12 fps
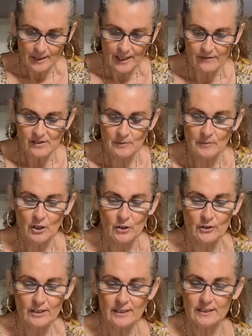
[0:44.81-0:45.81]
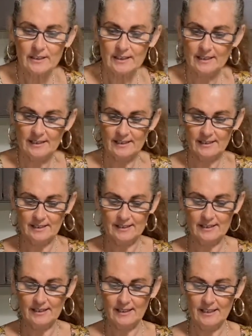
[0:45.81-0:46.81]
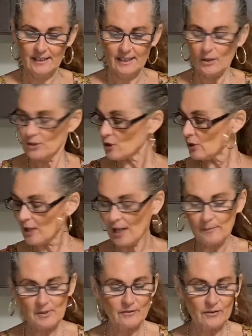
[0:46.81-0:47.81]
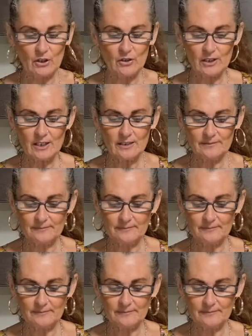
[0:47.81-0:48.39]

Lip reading: some yogurt, 2 cups of yogurt.